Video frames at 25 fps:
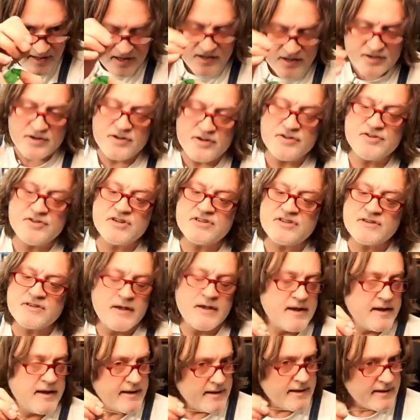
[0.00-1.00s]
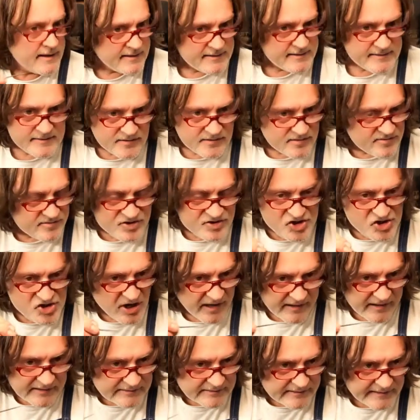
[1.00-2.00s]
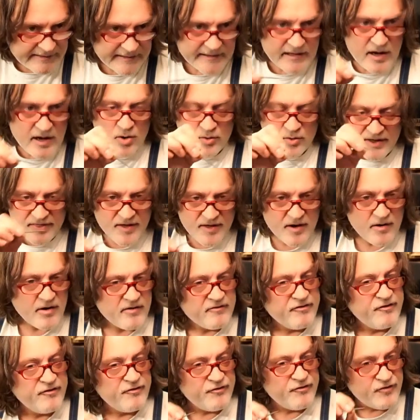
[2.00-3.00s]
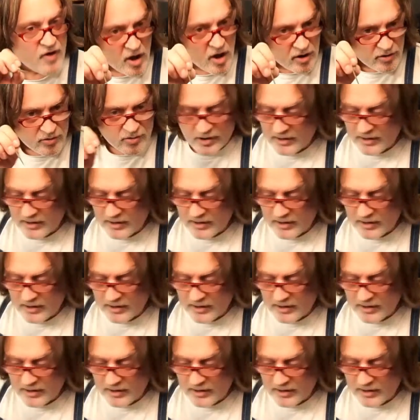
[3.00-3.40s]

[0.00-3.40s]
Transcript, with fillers: And you just gently go in there and follow a